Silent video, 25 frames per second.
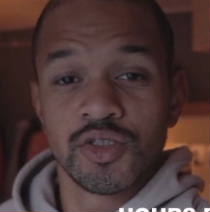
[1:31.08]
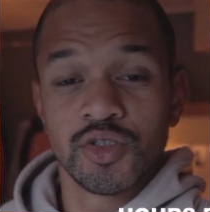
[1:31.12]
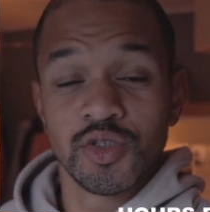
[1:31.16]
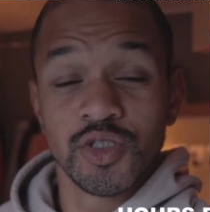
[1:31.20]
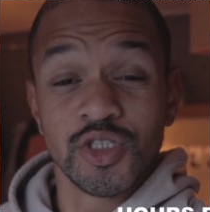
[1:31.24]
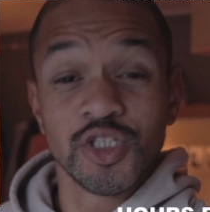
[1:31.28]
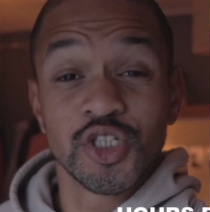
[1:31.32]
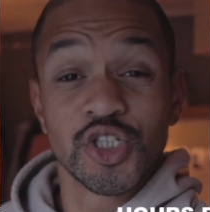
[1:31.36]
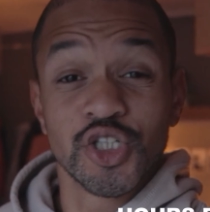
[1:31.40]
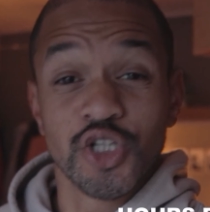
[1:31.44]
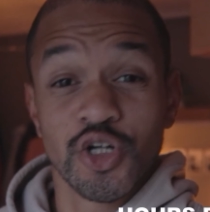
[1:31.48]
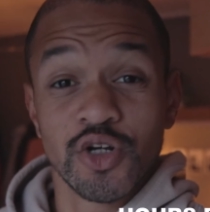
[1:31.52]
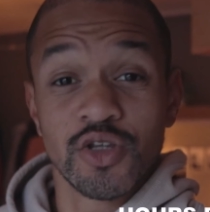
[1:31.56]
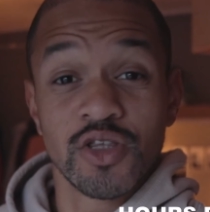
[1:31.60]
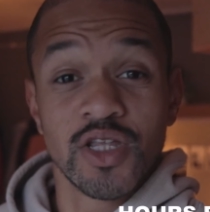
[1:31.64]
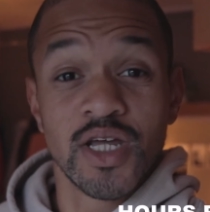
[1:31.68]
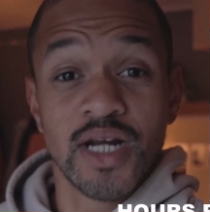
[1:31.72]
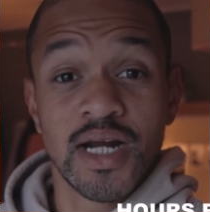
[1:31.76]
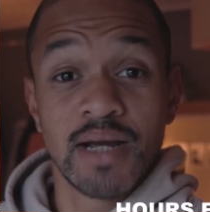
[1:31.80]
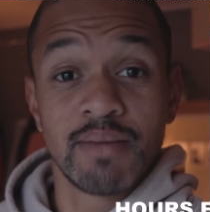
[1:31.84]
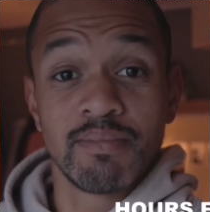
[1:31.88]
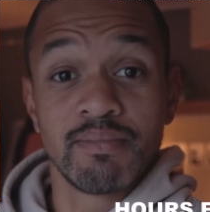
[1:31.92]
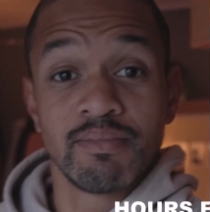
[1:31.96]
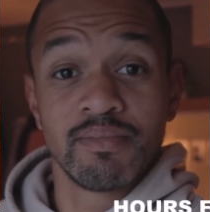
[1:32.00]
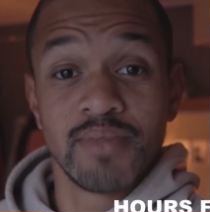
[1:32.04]
To ensure
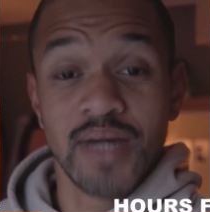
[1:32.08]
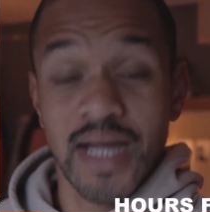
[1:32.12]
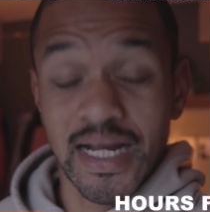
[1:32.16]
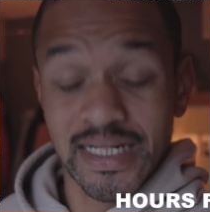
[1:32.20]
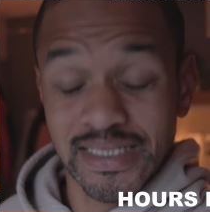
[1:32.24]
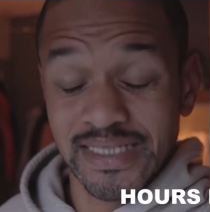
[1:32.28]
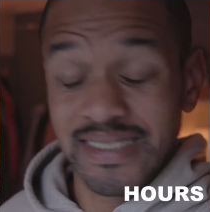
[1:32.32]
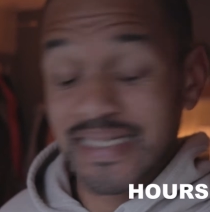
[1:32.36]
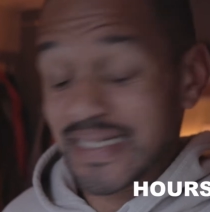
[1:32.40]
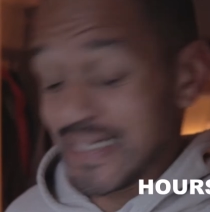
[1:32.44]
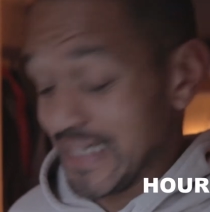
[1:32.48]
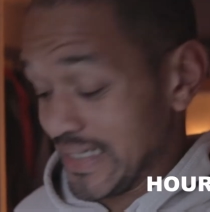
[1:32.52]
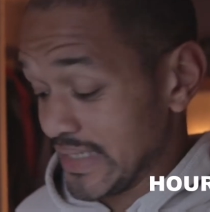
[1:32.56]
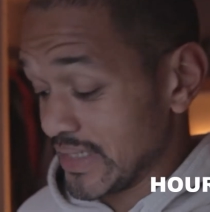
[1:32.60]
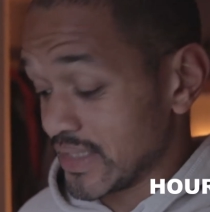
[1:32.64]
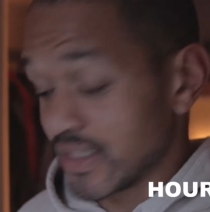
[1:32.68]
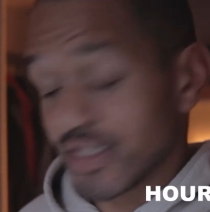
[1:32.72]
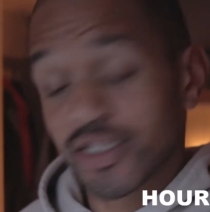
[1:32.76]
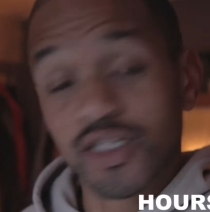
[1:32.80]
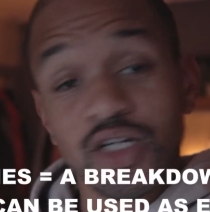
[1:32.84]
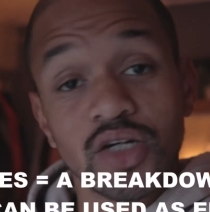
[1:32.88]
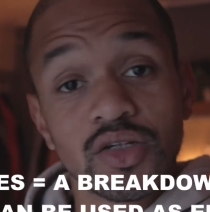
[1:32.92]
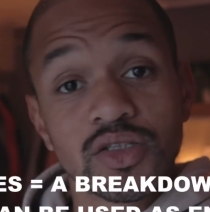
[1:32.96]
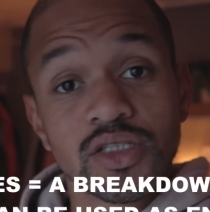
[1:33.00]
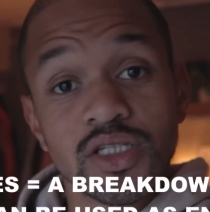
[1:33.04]
that I'm actually in
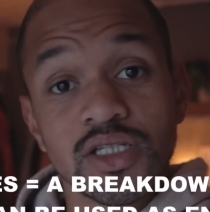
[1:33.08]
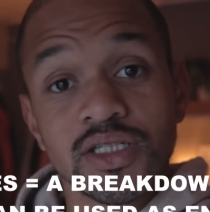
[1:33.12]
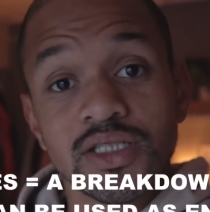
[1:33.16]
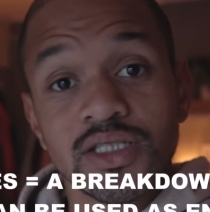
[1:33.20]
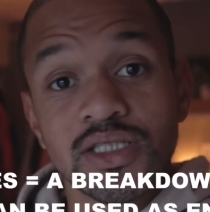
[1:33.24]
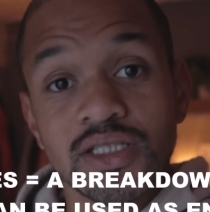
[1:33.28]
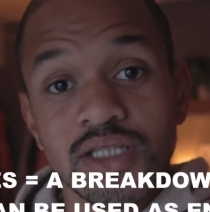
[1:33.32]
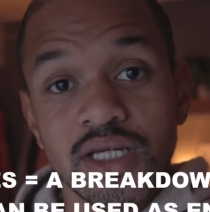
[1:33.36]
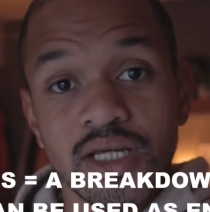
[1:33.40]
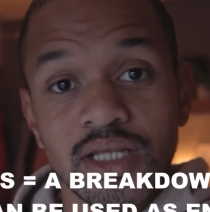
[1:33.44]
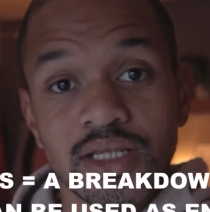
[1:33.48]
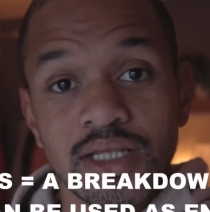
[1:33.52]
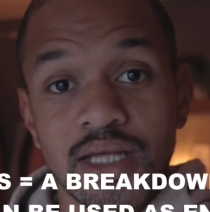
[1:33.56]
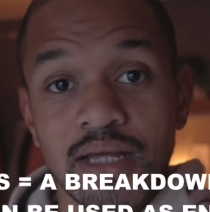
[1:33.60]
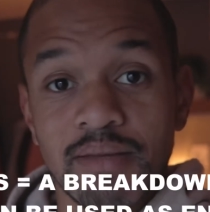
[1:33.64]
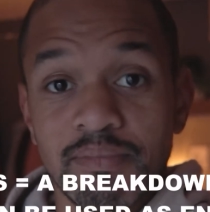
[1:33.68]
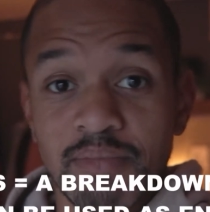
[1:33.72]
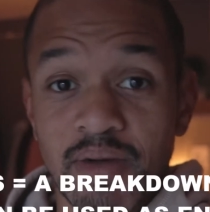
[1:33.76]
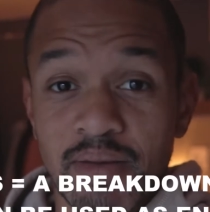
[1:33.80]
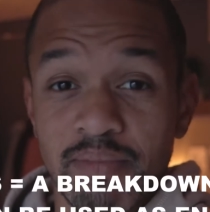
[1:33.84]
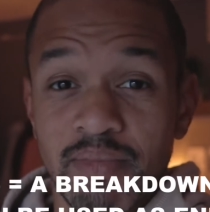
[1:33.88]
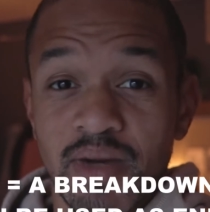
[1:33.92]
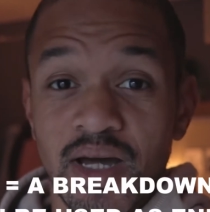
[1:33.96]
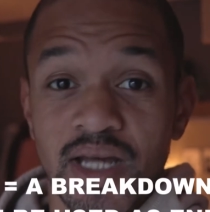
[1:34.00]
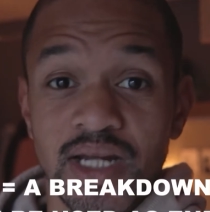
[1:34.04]
ketosis and that
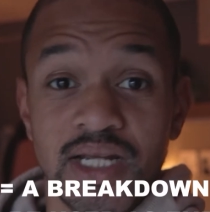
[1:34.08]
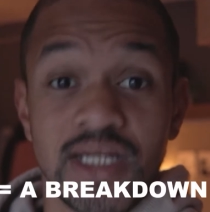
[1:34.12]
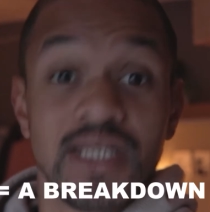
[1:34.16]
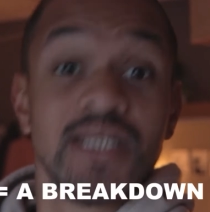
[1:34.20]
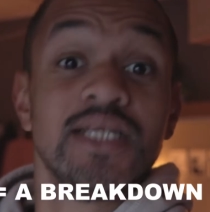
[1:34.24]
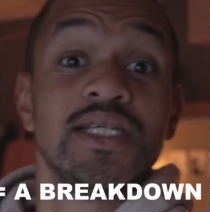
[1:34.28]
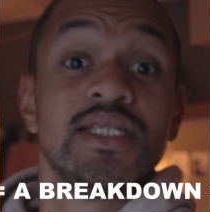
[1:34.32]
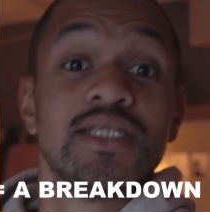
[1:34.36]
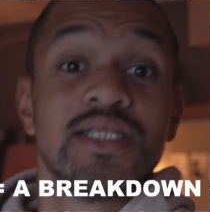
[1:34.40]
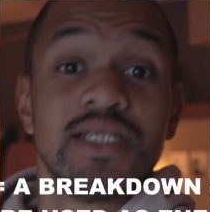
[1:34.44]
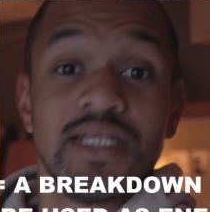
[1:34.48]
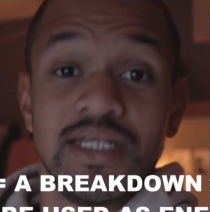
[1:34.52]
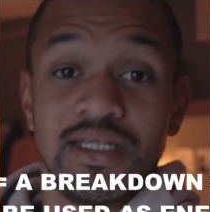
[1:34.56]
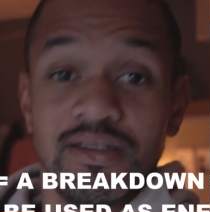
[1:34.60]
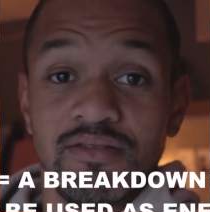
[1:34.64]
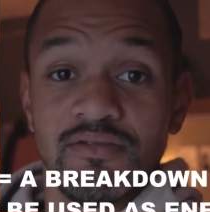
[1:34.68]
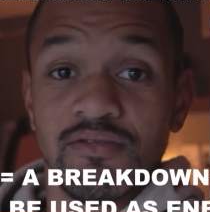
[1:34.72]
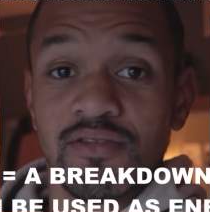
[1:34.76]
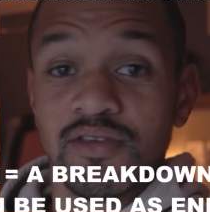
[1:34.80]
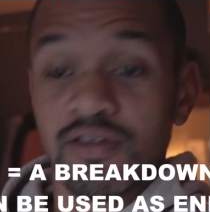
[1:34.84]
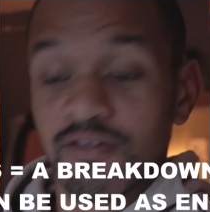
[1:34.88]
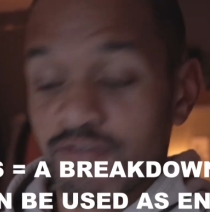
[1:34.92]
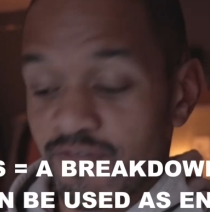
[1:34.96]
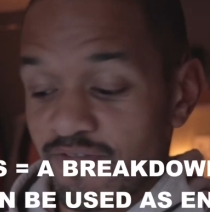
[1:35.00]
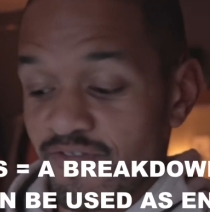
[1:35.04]
my body is
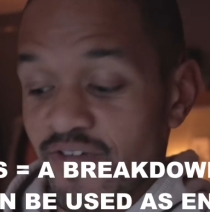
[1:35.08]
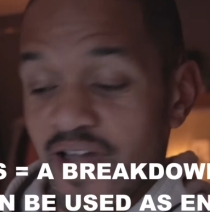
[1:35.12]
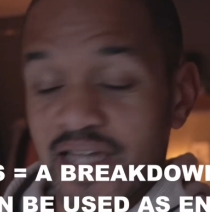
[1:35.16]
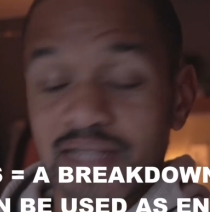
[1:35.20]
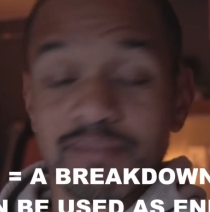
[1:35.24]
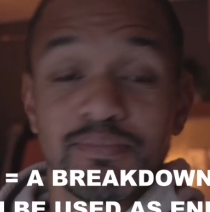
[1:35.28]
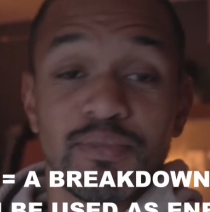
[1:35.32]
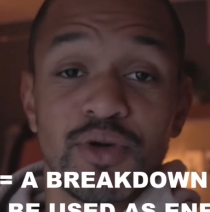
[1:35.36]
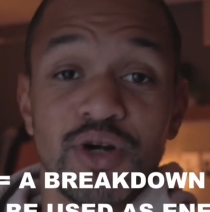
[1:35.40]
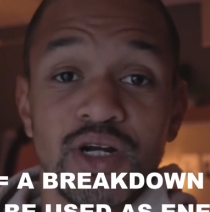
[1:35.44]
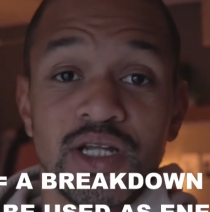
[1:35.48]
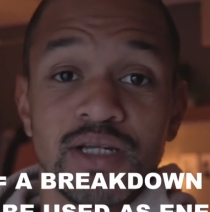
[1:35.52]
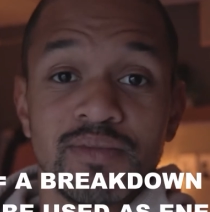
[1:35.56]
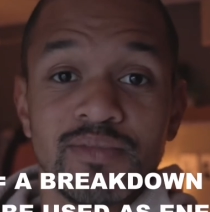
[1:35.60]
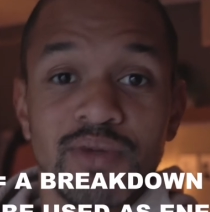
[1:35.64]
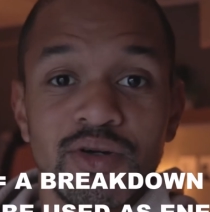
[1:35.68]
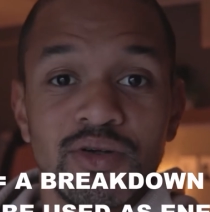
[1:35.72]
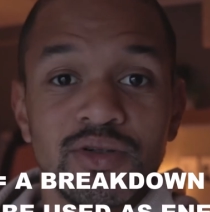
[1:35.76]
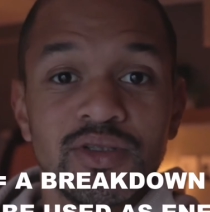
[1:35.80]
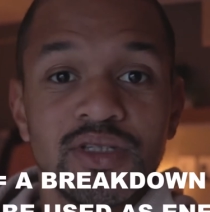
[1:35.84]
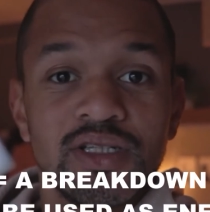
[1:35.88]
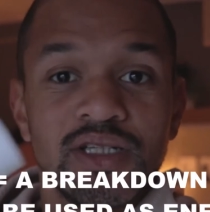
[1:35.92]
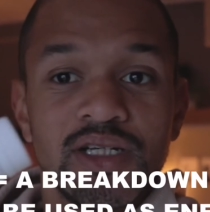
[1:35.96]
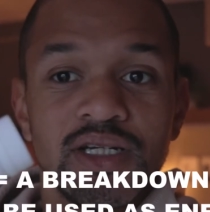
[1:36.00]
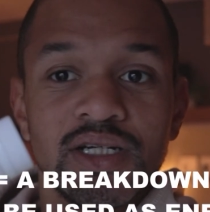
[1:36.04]
in fat burning
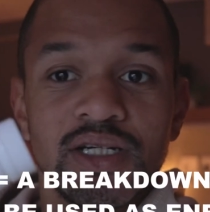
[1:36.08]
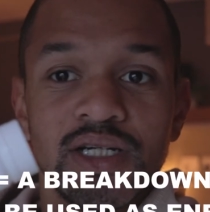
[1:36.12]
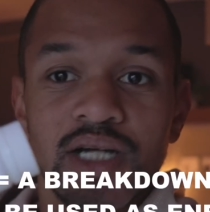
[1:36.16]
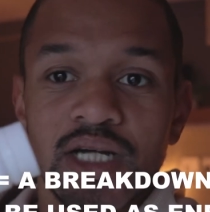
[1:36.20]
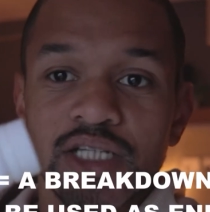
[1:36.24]
mode,